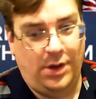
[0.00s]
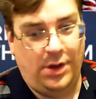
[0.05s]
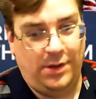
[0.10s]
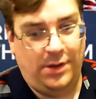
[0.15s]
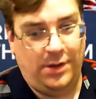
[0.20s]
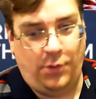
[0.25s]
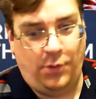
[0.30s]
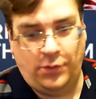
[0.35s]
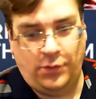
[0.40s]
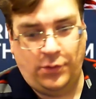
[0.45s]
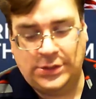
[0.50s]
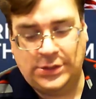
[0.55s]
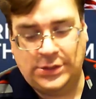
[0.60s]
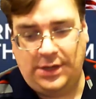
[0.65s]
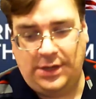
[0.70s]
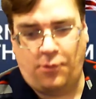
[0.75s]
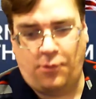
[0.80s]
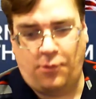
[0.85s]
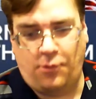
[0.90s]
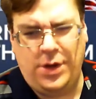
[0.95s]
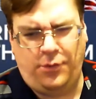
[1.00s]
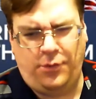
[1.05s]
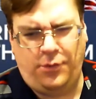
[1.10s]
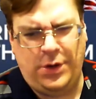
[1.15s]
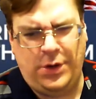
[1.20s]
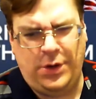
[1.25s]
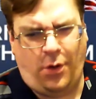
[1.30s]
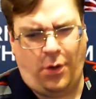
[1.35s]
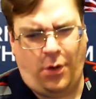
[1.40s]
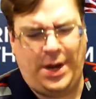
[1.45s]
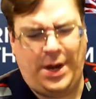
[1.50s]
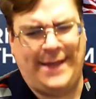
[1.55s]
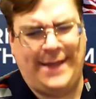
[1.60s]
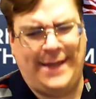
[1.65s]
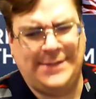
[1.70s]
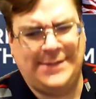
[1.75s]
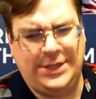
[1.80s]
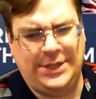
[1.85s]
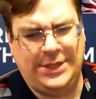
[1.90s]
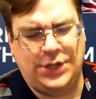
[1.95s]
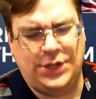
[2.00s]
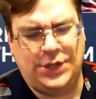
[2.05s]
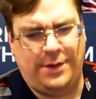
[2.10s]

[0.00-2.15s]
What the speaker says: We're seeing a real reorganization